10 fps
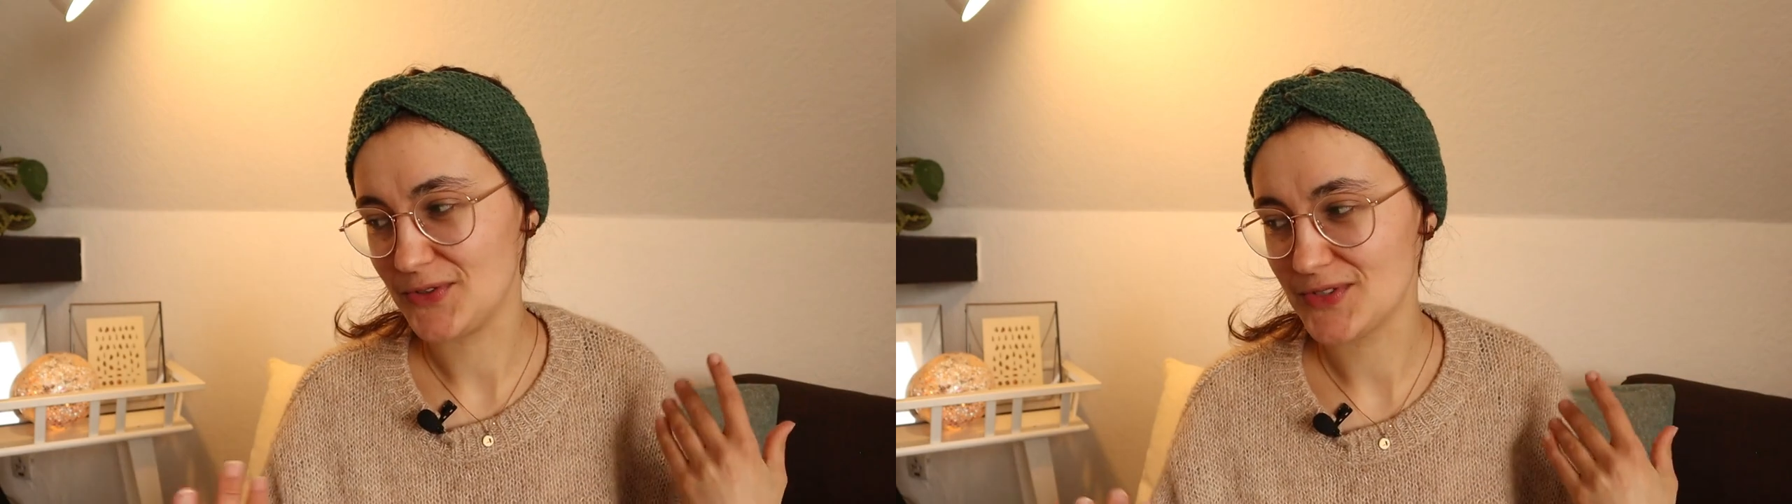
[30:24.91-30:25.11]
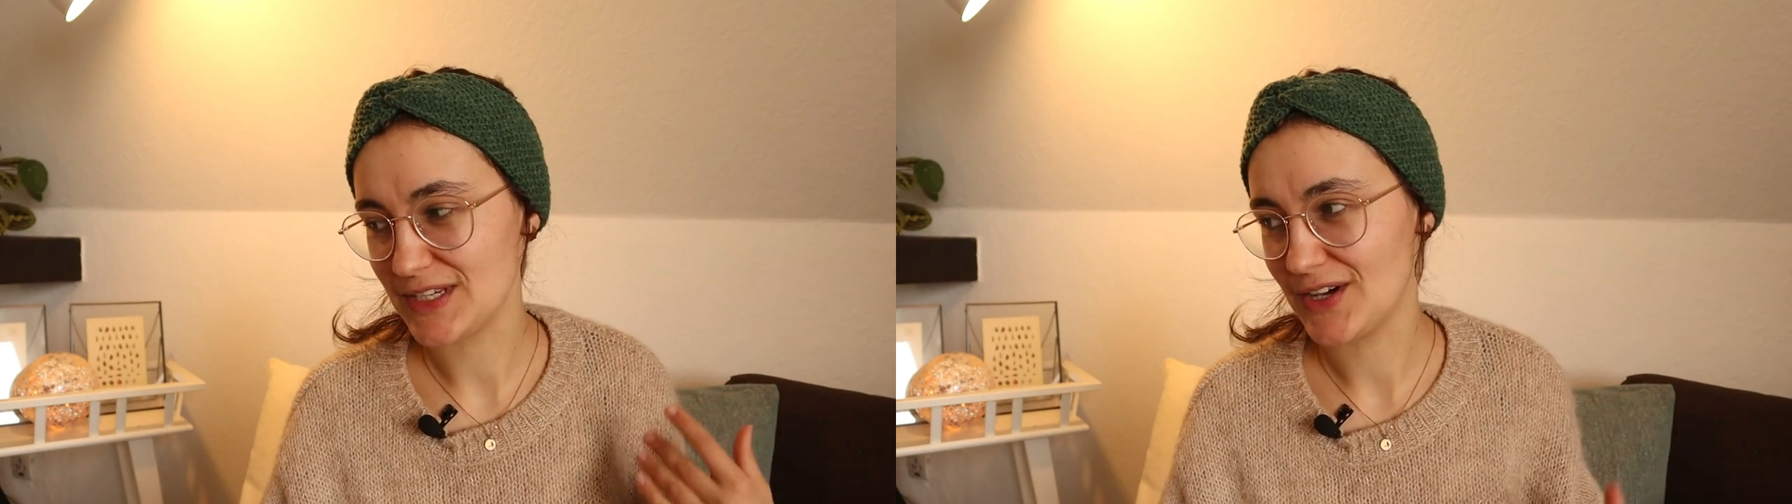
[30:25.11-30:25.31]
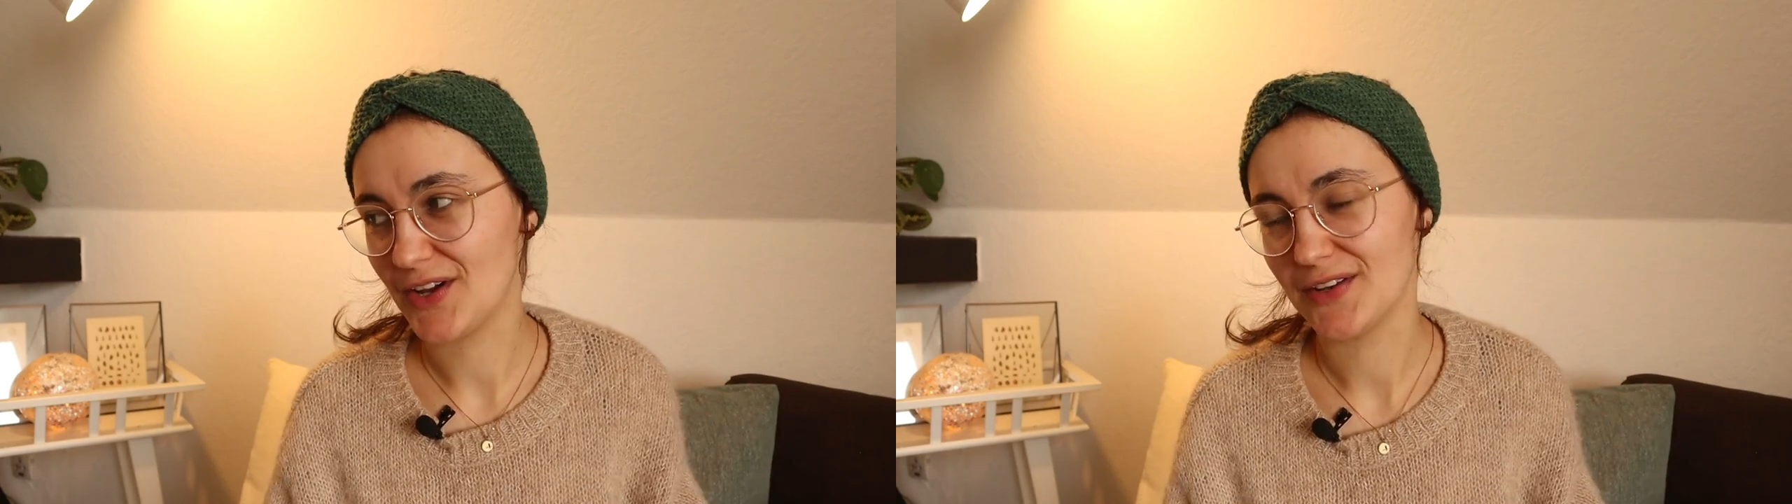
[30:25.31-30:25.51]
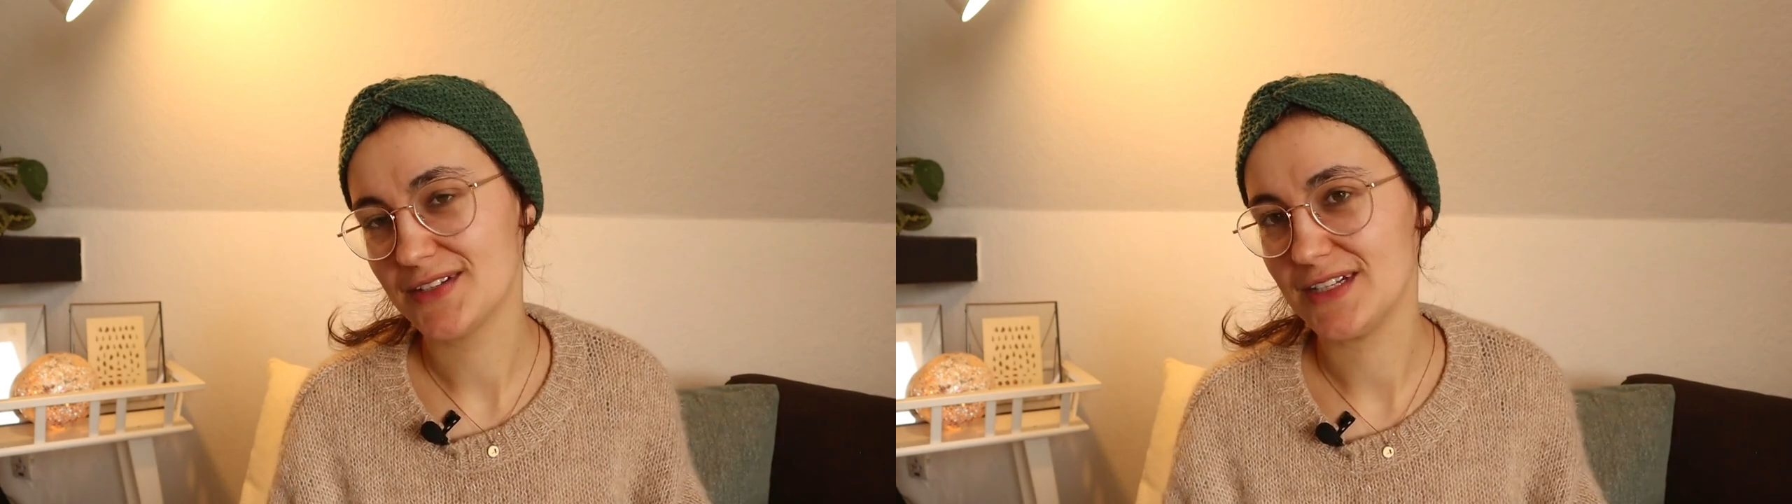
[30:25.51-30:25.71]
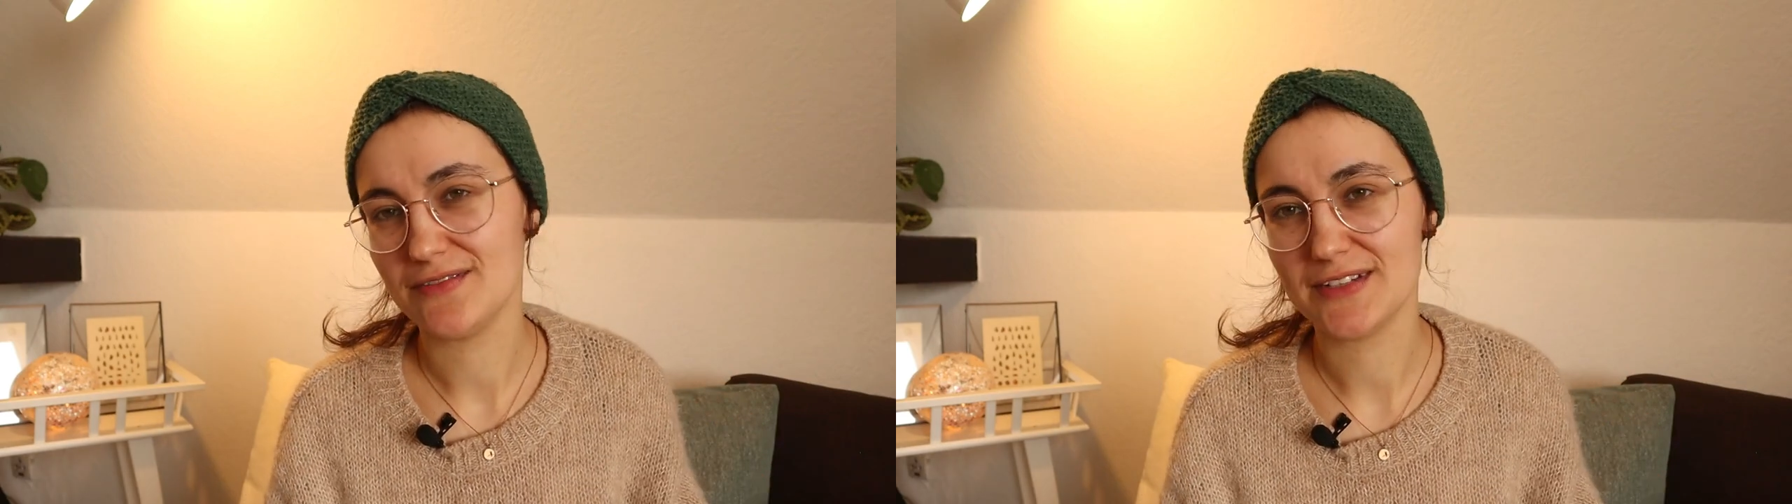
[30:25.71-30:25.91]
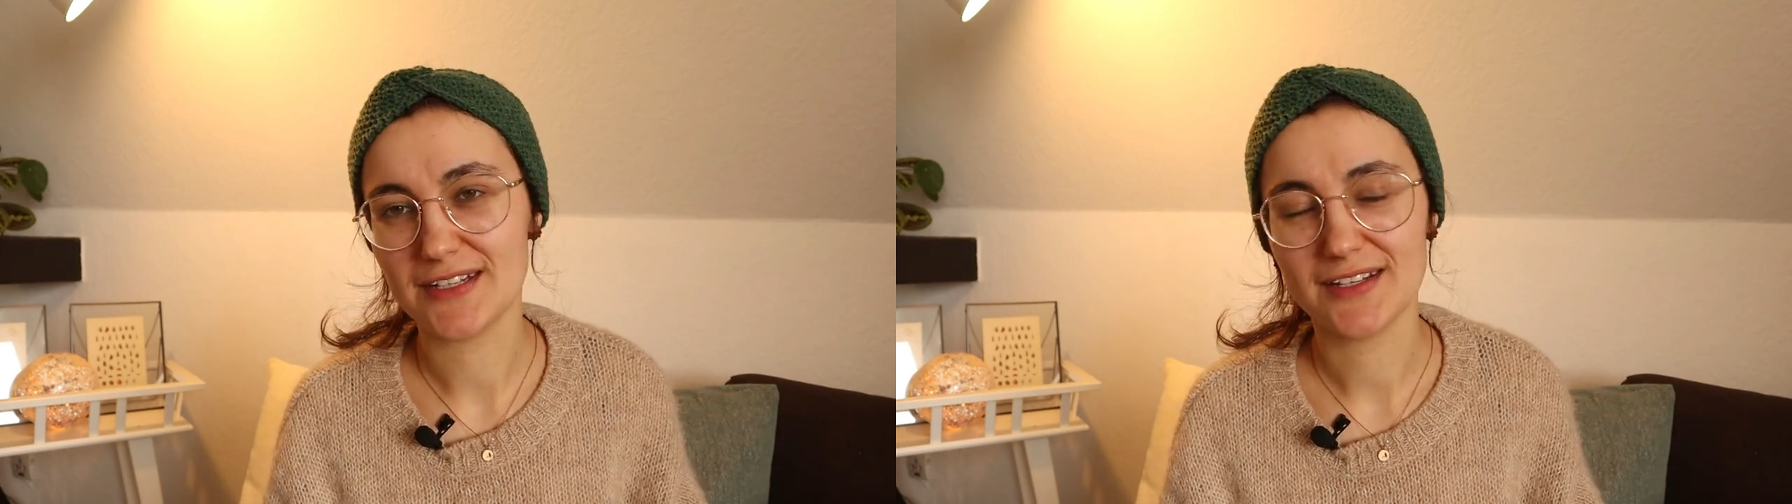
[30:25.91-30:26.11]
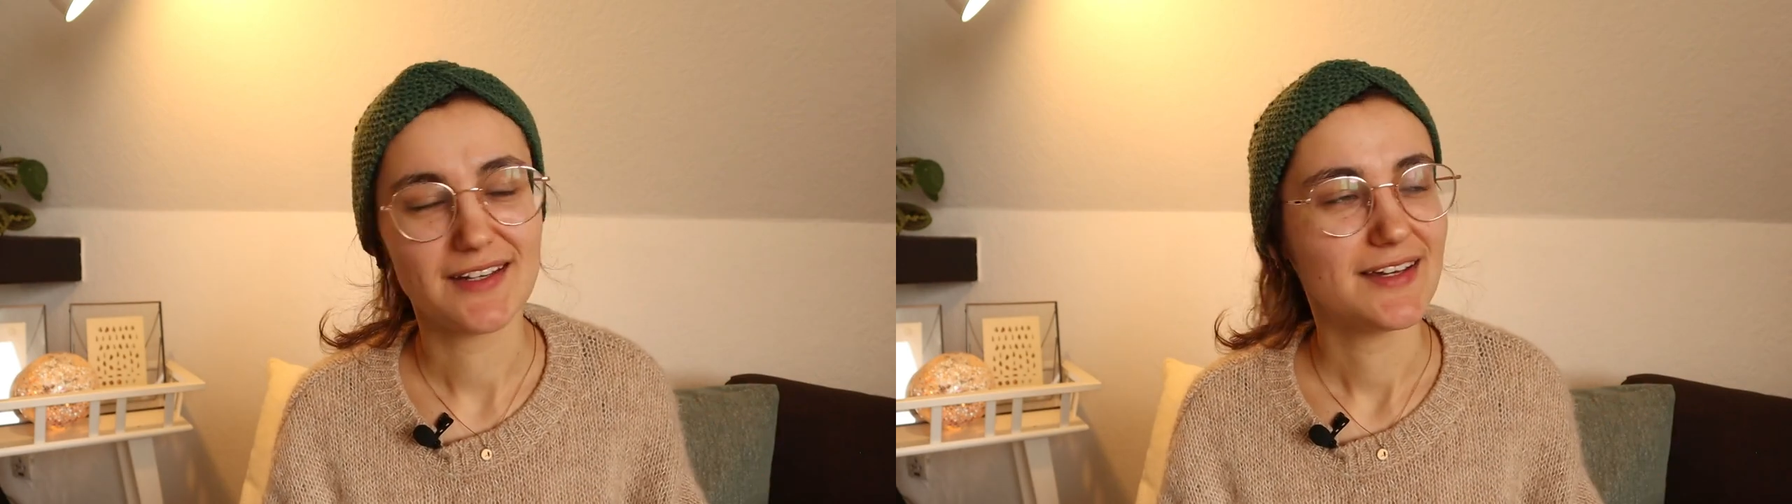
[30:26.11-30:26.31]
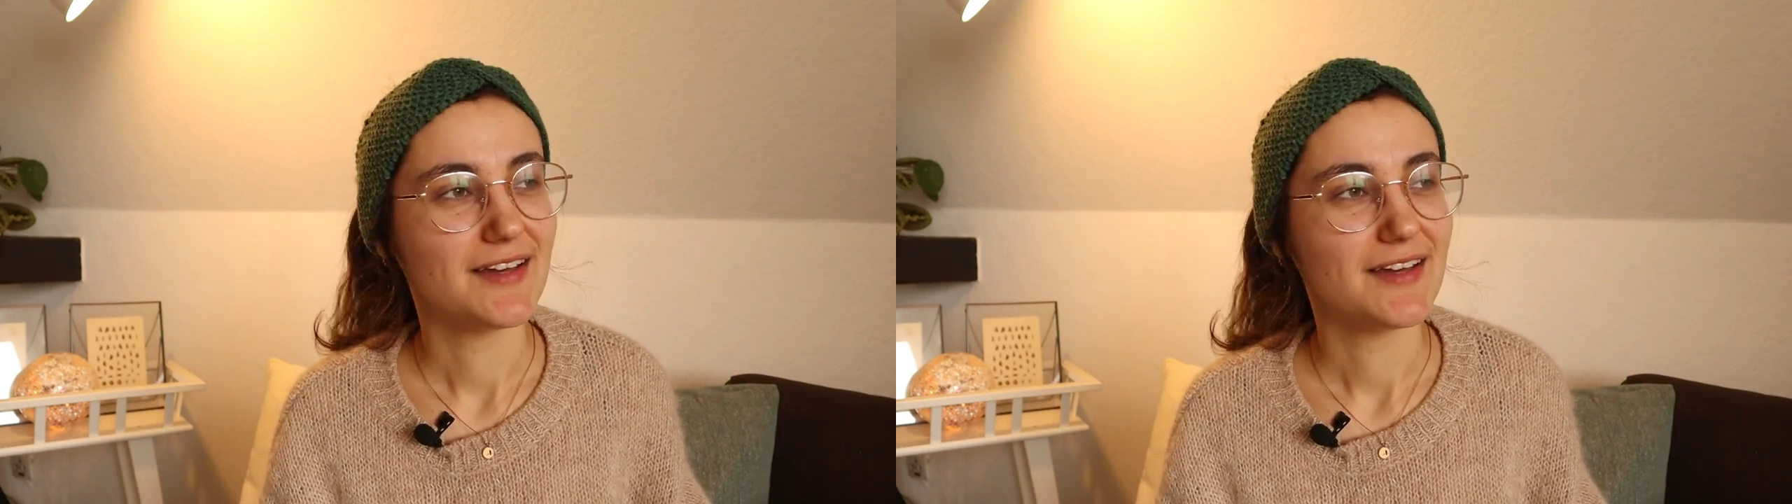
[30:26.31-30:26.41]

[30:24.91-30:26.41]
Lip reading: you see on TV,